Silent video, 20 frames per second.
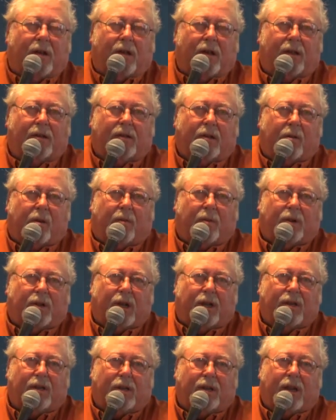And so I'm going
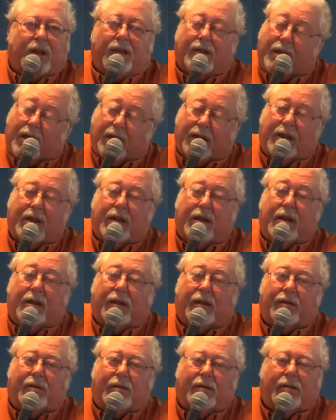to tell you today, yeah, he
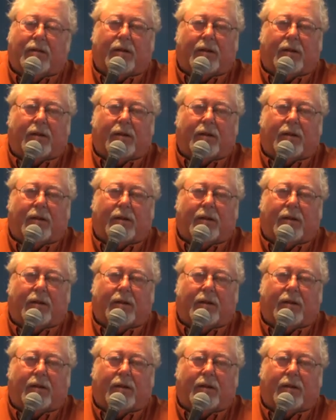did.